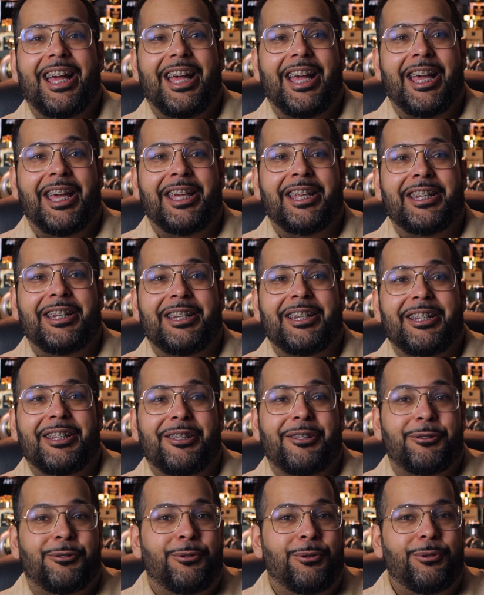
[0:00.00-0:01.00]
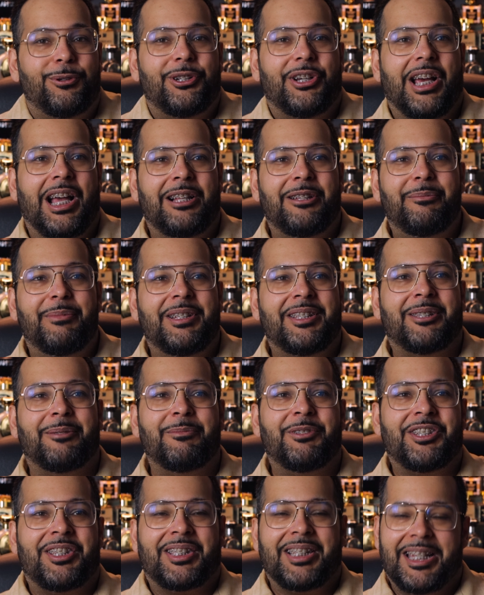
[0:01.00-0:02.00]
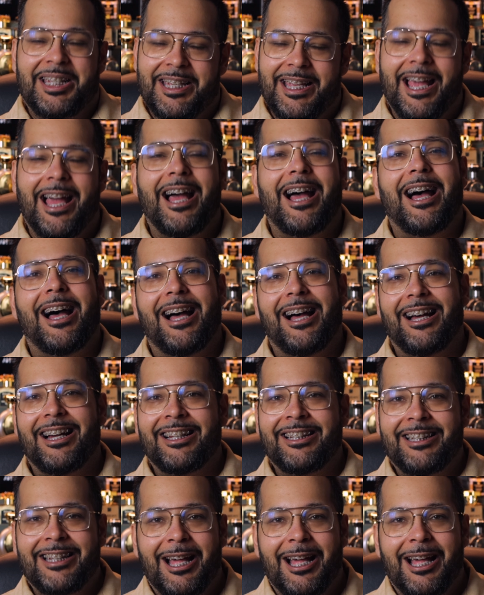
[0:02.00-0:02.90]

And the cooler elements, I'm just like, yeah,